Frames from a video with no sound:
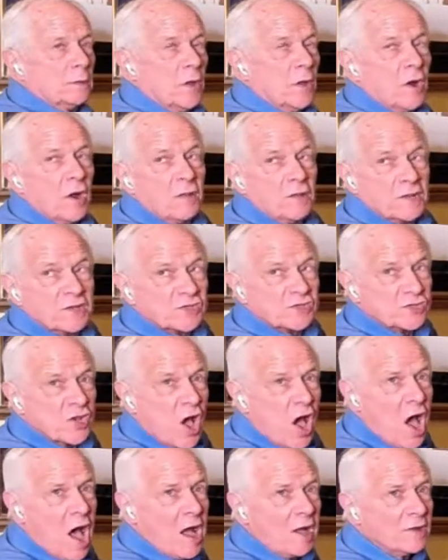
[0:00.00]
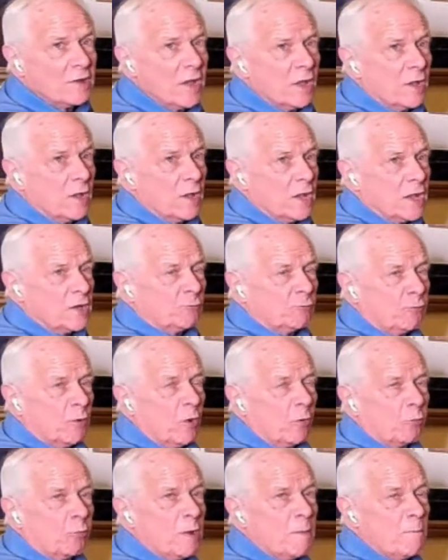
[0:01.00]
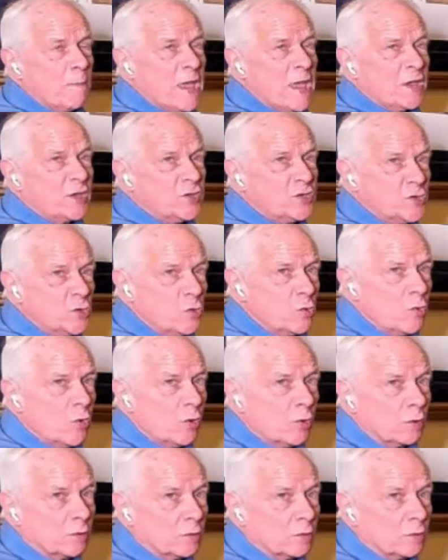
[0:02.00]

Learn the song, it will remake you.